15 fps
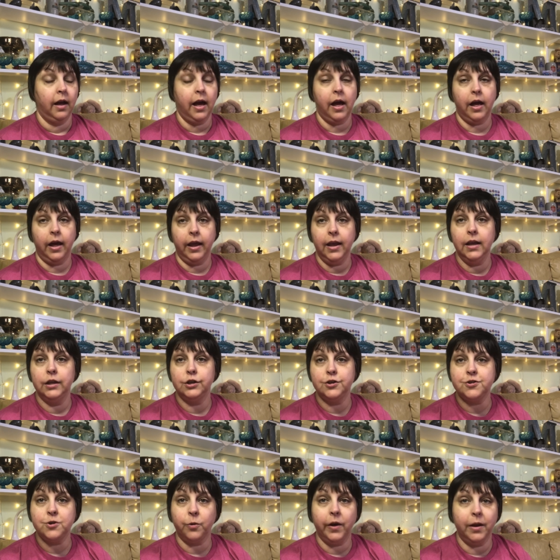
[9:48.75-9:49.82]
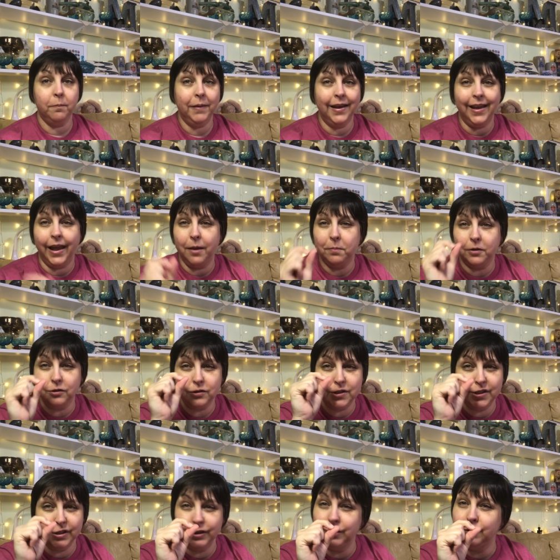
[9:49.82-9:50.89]
I enjoy being able
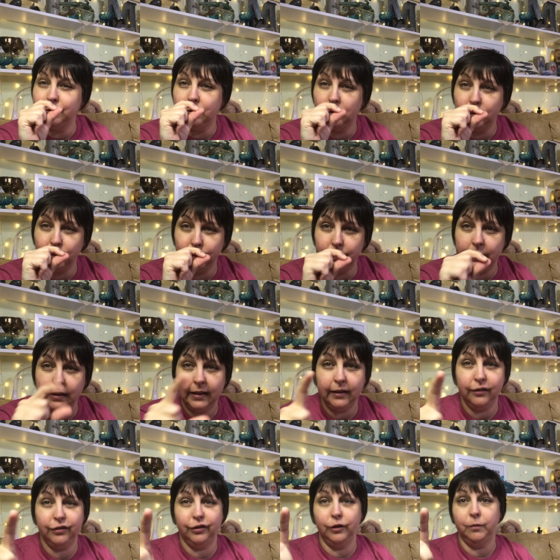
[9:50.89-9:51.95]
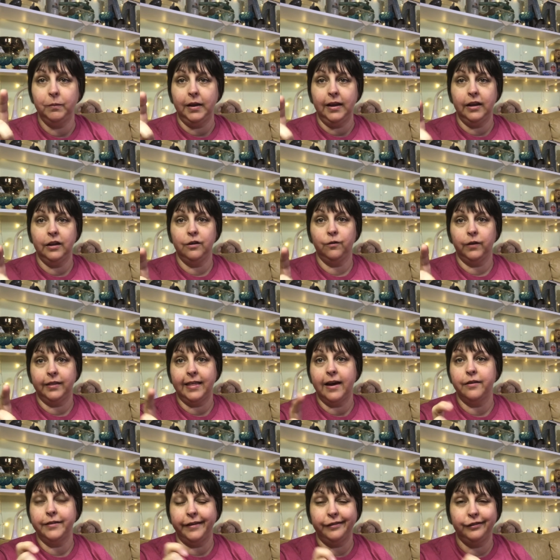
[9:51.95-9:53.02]
to really zoom in
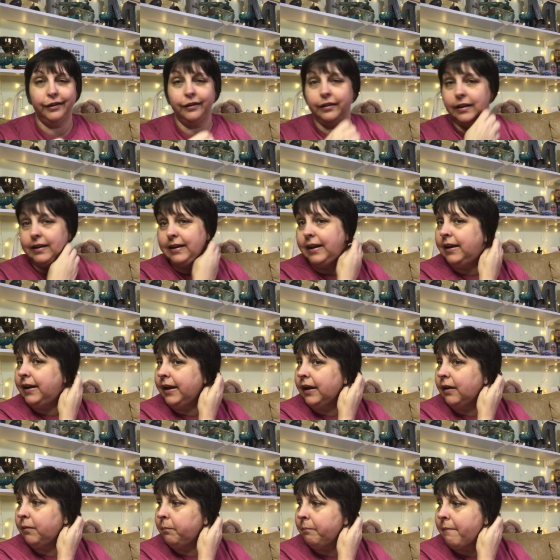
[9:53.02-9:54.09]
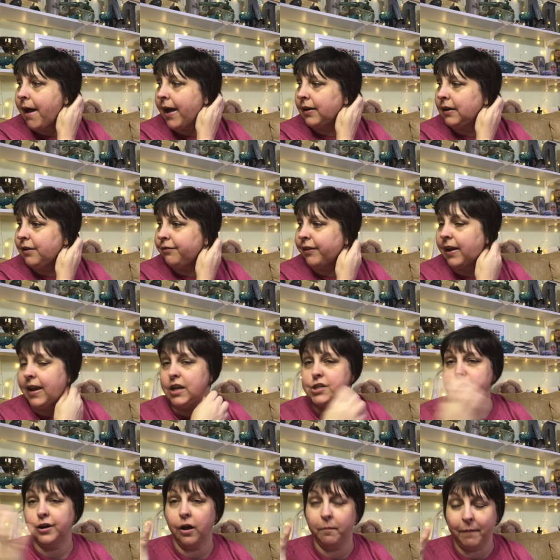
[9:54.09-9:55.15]
without necessarily needing
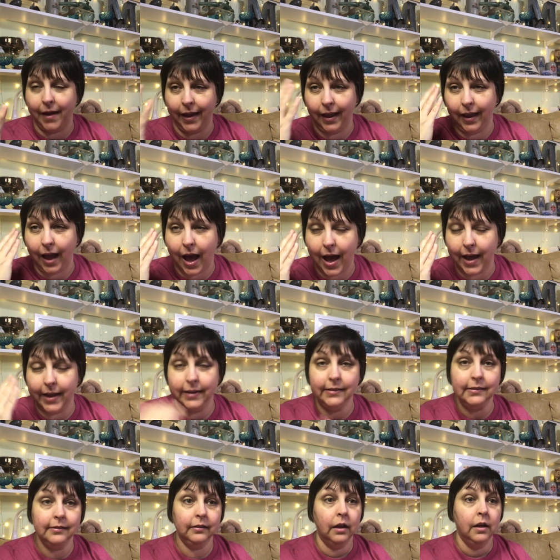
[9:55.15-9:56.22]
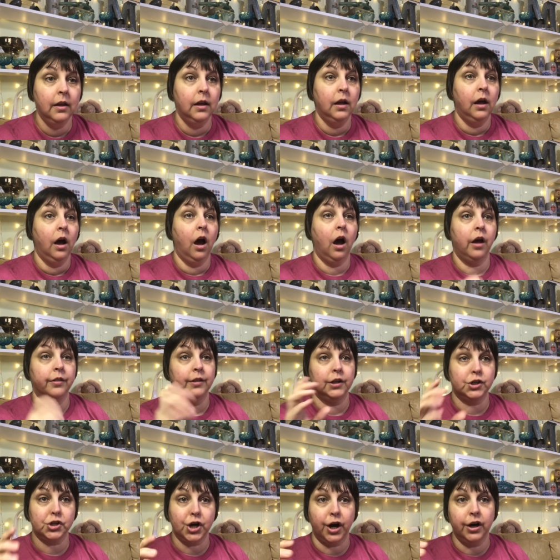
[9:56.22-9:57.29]
magnification on my eyes on the
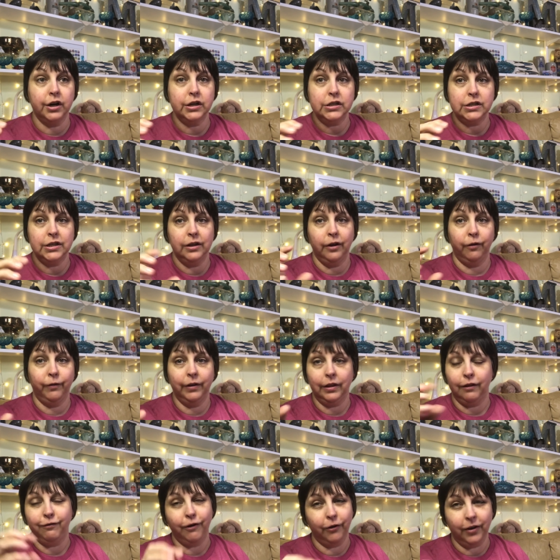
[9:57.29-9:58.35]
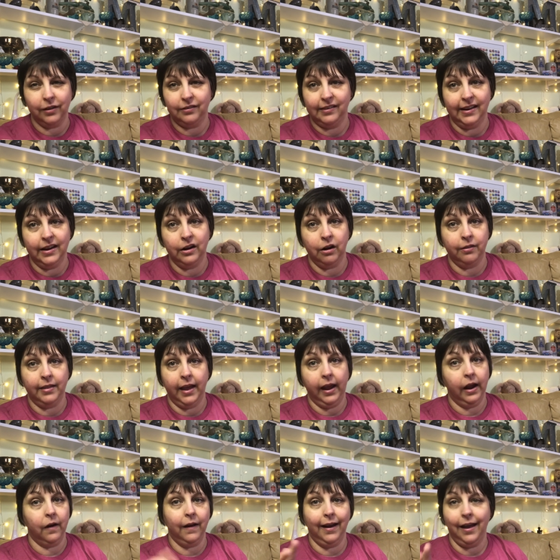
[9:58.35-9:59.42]
chart. I really focus in on the
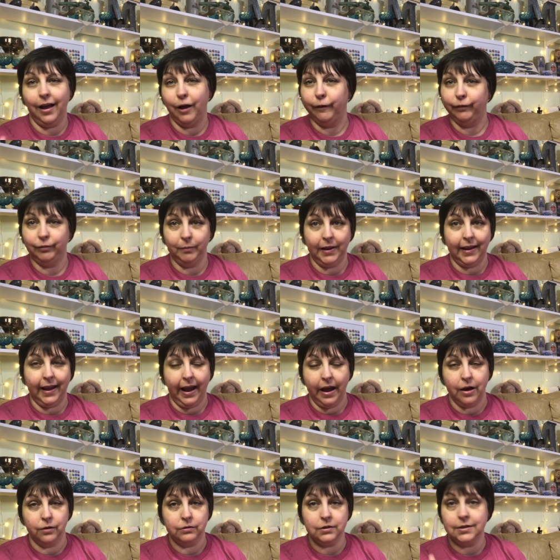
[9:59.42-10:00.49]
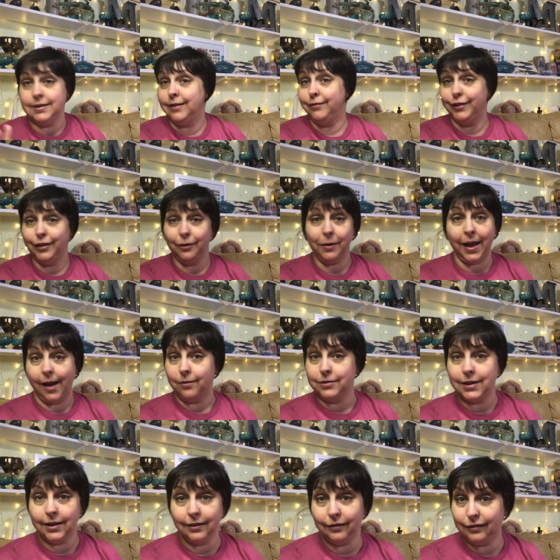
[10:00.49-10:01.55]
area. It helps me count, even though
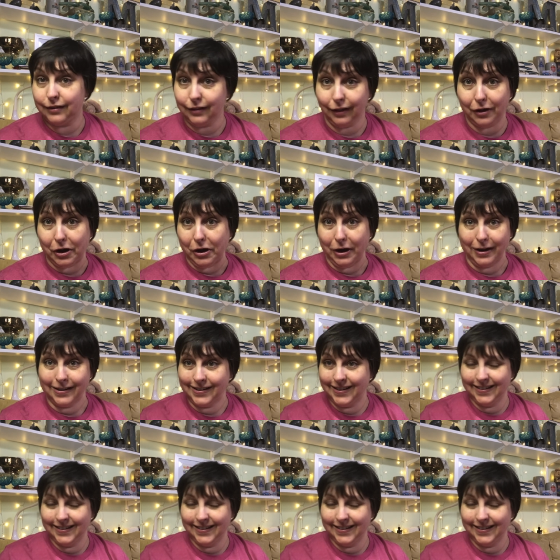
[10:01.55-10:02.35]
counting is still hard.